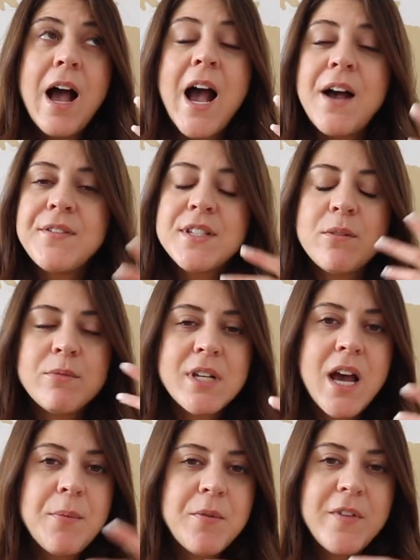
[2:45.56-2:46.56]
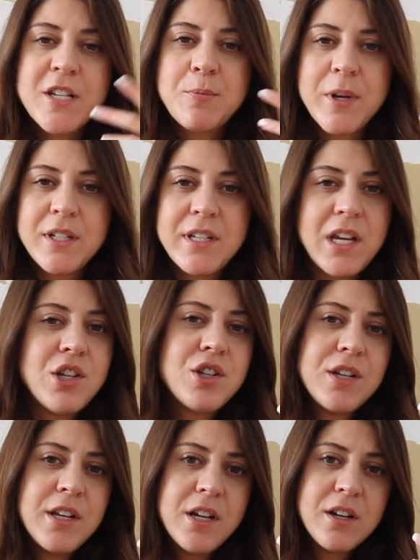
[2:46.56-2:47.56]
have some type of
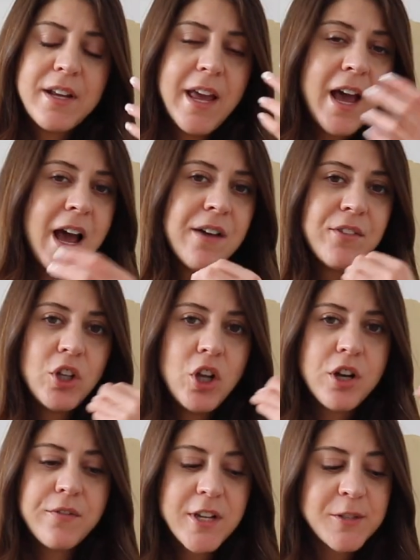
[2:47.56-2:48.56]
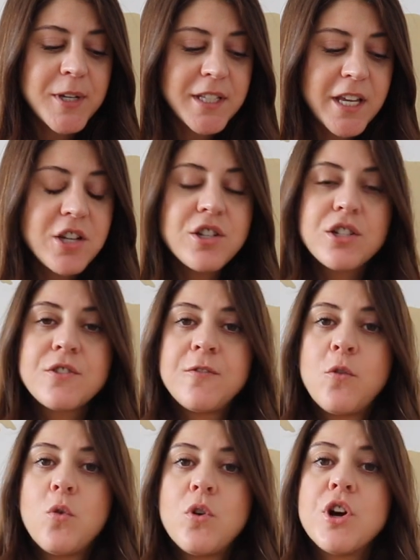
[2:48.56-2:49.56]
expectation here. They have a lot of expectations
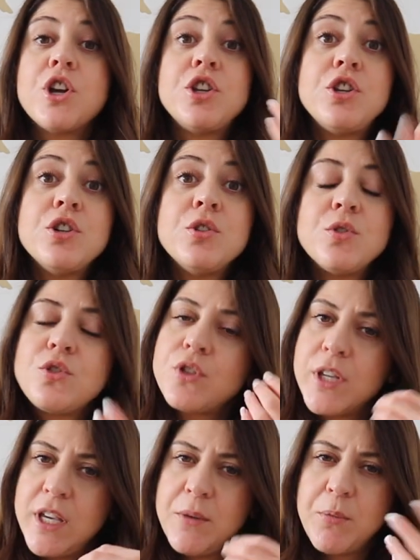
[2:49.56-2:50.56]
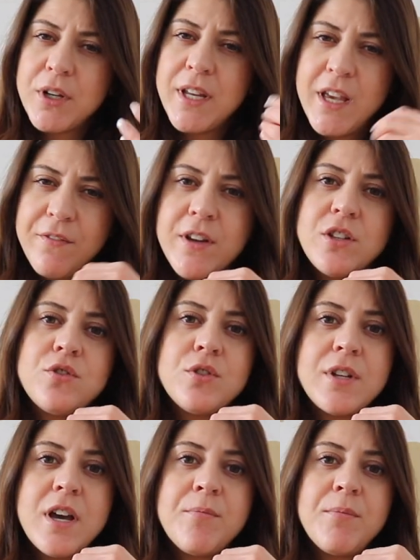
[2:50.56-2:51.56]
for you to keep on giving to
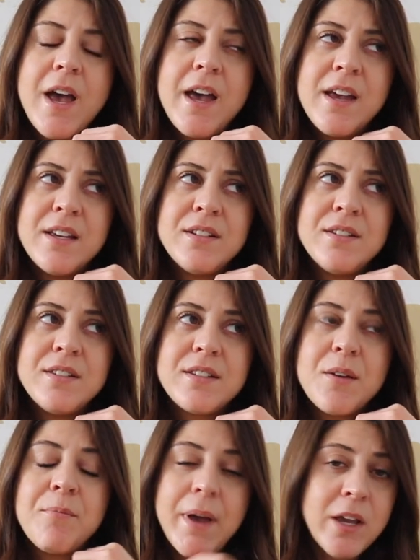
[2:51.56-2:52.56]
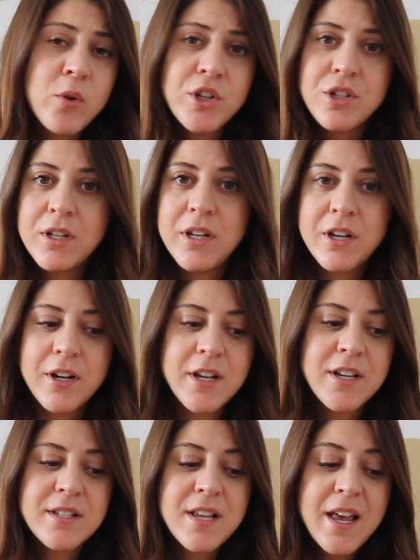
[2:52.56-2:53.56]
them. And my question here
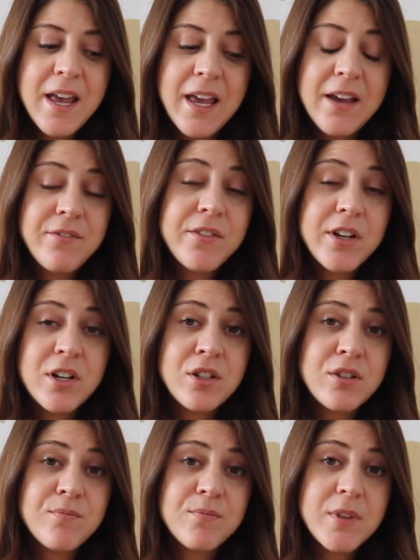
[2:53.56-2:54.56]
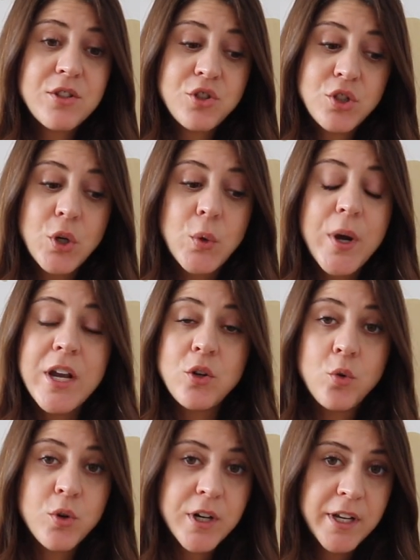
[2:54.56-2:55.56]
is, if they're so
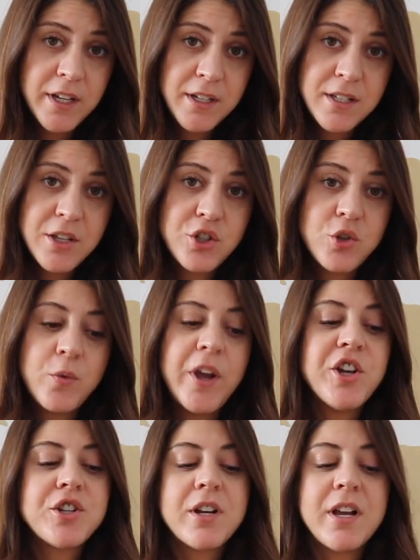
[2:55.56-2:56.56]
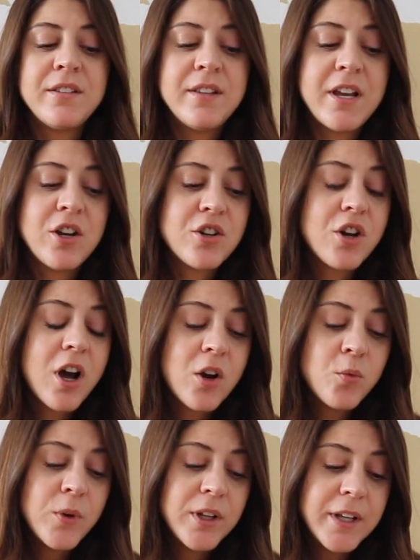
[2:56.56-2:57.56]
ignoring the situation and they are
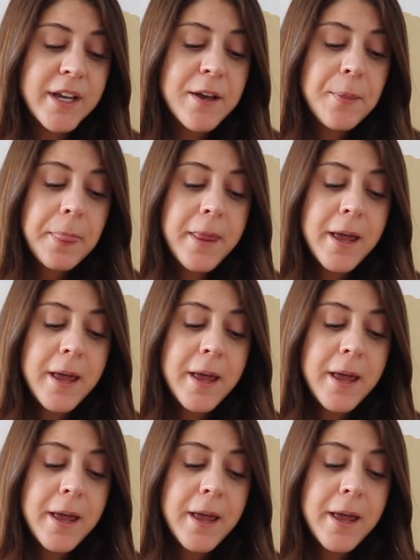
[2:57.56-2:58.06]
not really